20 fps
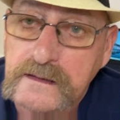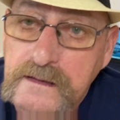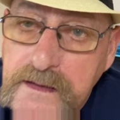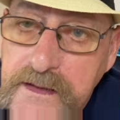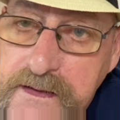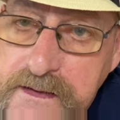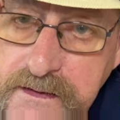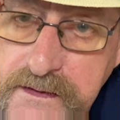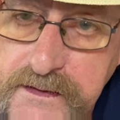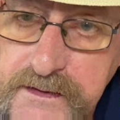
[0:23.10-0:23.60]

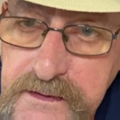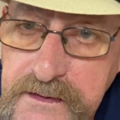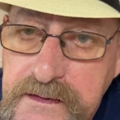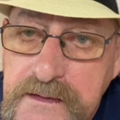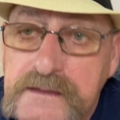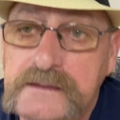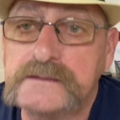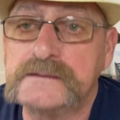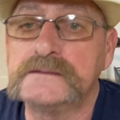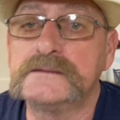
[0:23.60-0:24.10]
Hey,
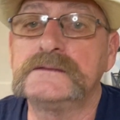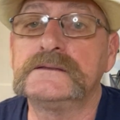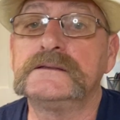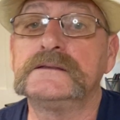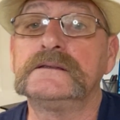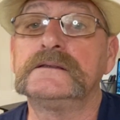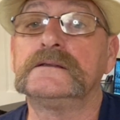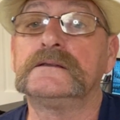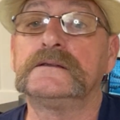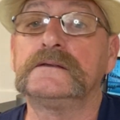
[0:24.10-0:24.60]

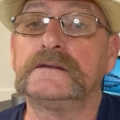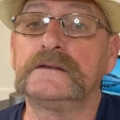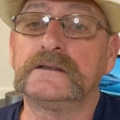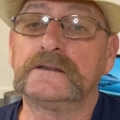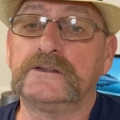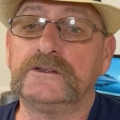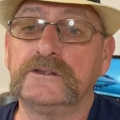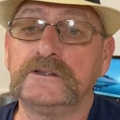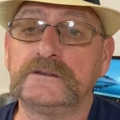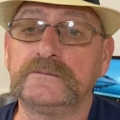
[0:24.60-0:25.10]

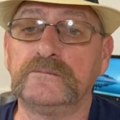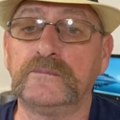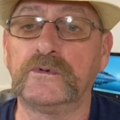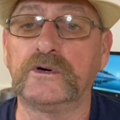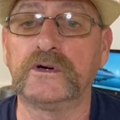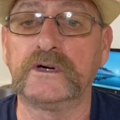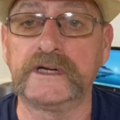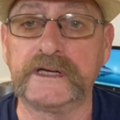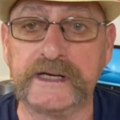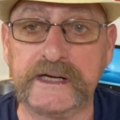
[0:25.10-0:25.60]
good
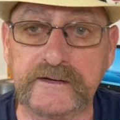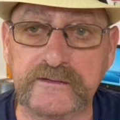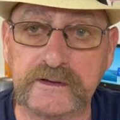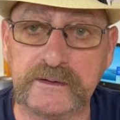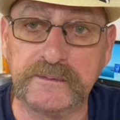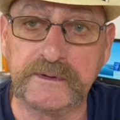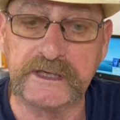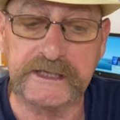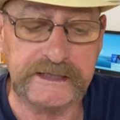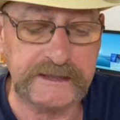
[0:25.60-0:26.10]
morning,
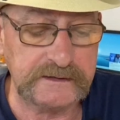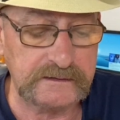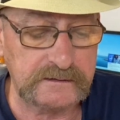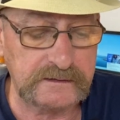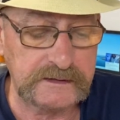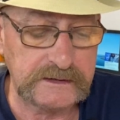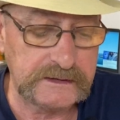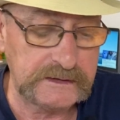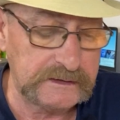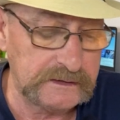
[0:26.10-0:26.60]
everybody.
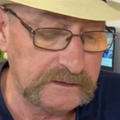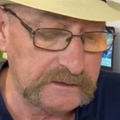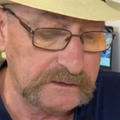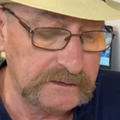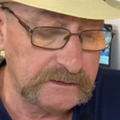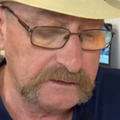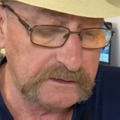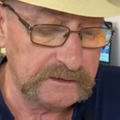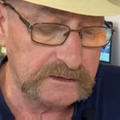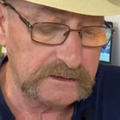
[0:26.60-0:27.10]

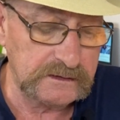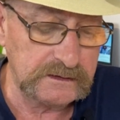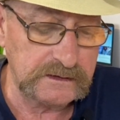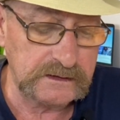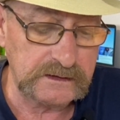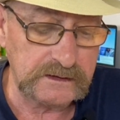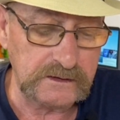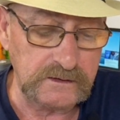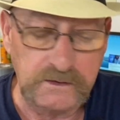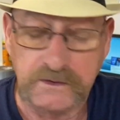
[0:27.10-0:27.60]

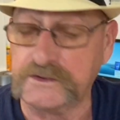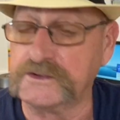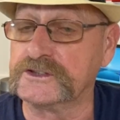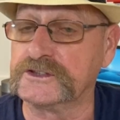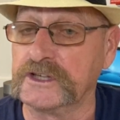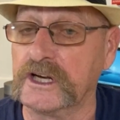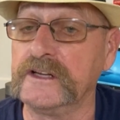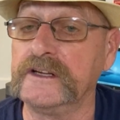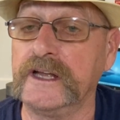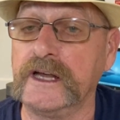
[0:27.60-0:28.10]
Good
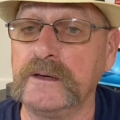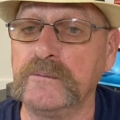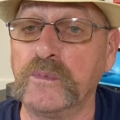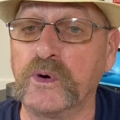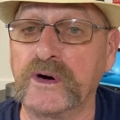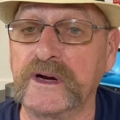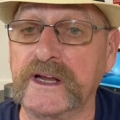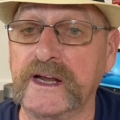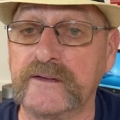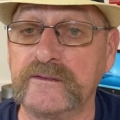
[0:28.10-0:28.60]
Sunday
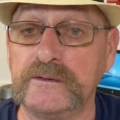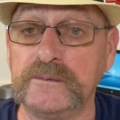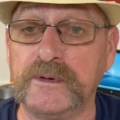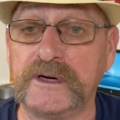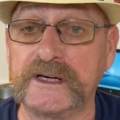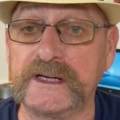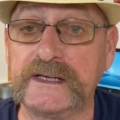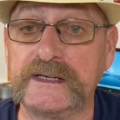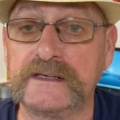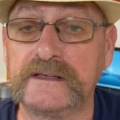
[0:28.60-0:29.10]
morning,
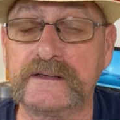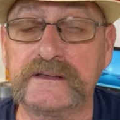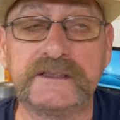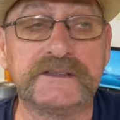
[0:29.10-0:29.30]
everybody.